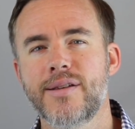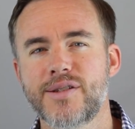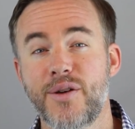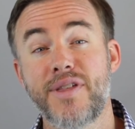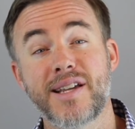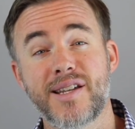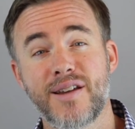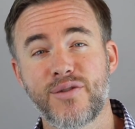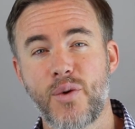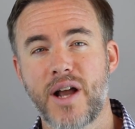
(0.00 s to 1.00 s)
So thanks
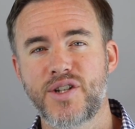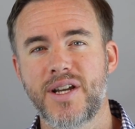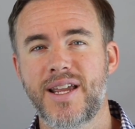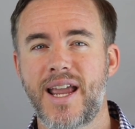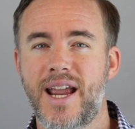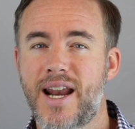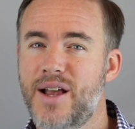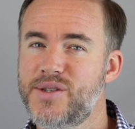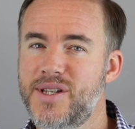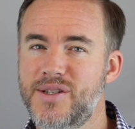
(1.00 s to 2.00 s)
again for watching, and
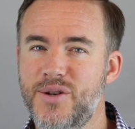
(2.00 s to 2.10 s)
I'll see you